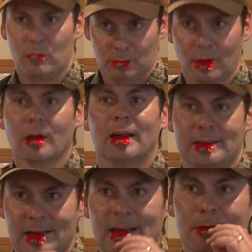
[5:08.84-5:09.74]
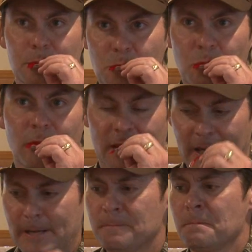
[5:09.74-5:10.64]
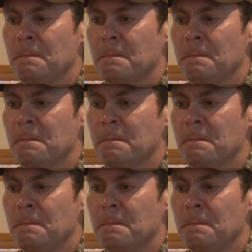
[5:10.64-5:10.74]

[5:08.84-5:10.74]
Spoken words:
More like that, okay?